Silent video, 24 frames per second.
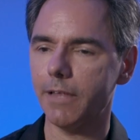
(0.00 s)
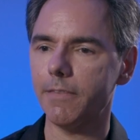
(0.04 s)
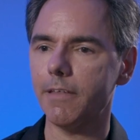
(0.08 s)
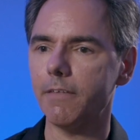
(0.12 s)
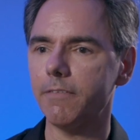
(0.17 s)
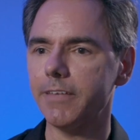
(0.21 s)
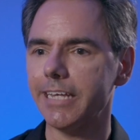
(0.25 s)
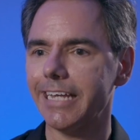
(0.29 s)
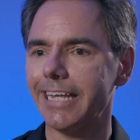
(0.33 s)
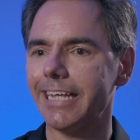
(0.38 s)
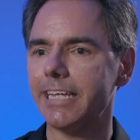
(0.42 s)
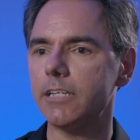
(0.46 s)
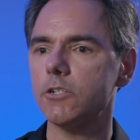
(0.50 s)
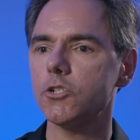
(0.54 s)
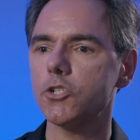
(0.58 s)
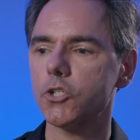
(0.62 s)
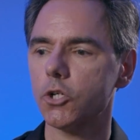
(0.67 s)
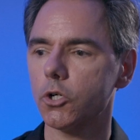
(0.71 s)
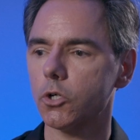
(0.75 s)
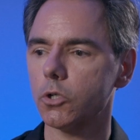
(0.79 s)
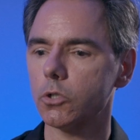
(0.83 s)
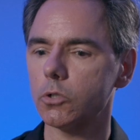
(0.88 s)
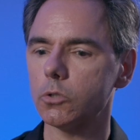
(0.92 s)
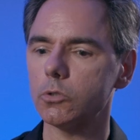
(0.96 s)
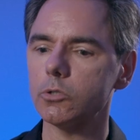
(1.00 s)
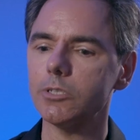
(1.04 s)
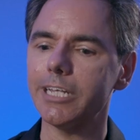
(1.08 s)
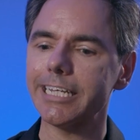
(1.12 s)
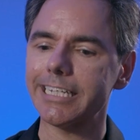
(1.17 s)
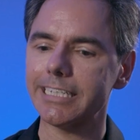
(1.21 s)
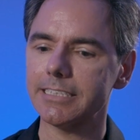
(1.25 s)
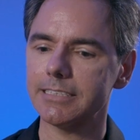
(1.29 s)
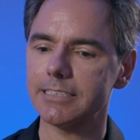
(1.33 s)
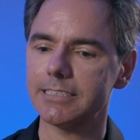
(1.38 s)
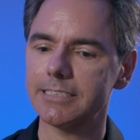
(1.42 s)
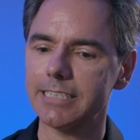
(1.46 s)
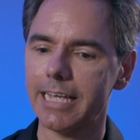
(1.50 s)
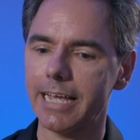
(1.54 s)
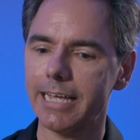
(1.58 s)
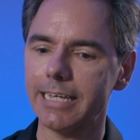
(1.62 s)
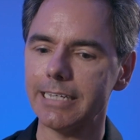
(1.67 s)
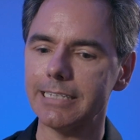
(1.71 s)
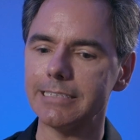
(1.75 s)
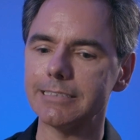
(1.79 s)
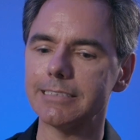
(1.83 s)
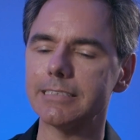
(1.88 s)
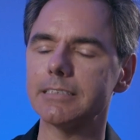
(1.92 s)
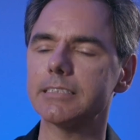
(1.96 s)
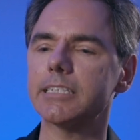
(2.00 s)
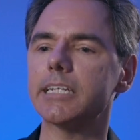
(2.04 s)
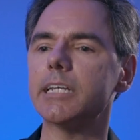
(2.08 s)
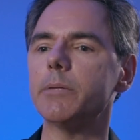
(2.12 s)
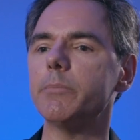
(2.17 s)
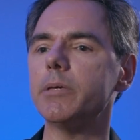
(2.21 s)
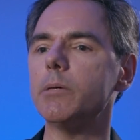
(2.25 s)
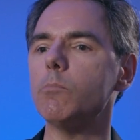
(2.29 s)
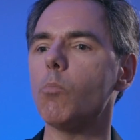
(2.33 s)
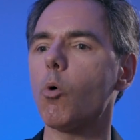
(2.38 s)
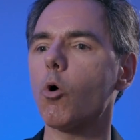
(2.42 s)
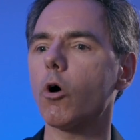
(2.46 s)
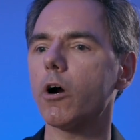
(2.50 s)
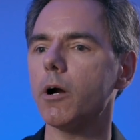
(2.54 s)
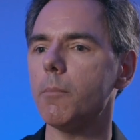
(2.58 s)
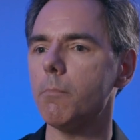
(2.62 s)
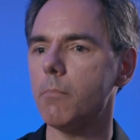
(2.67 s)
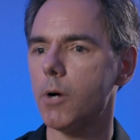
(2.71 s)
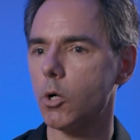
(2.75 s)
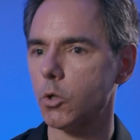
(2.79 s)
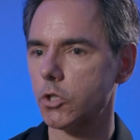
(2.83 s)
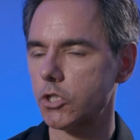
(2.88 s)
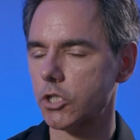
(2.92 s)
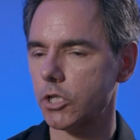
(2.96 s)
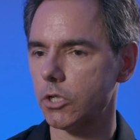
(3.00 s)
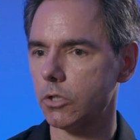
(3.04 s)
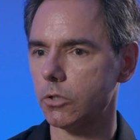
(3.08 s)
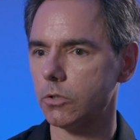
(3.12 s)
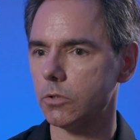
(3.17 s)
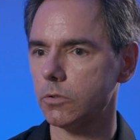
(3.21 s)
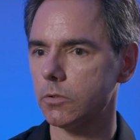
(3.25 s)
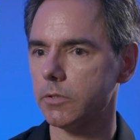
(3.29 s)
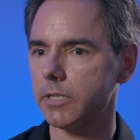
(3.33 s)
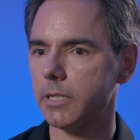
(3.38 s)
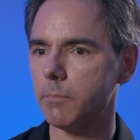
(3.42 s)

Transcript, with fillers: And then the internal, like it says, it's going to be more emotional.